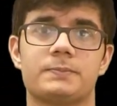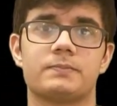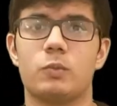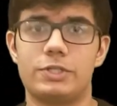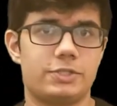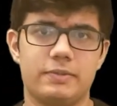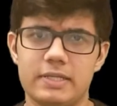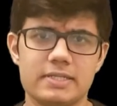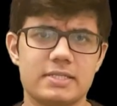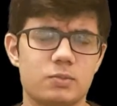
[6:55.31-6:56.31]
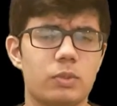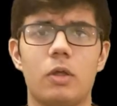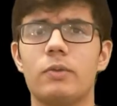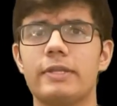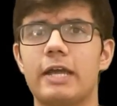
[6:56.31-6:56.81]
Which this will
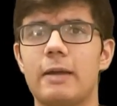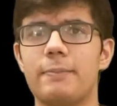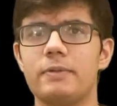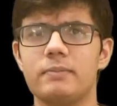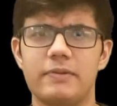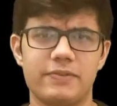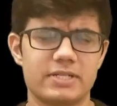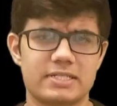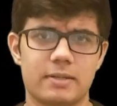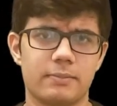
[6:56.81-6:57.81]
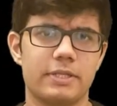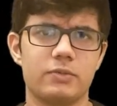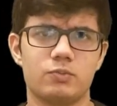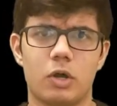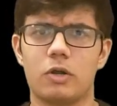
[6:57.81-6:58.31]
only happen if there's
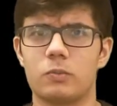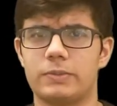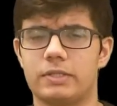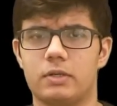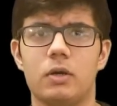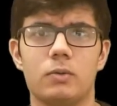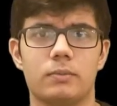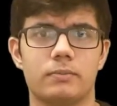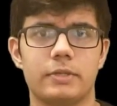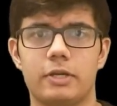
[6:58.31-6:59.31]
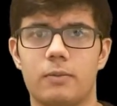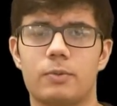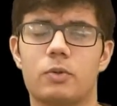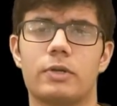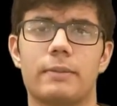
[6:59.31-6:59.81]
something wrong with the code in our
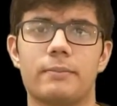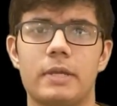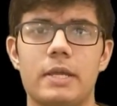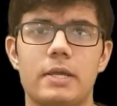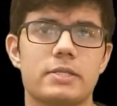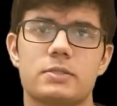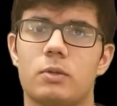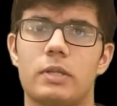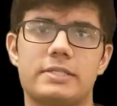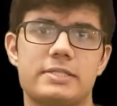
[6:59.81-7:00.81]
program. So let's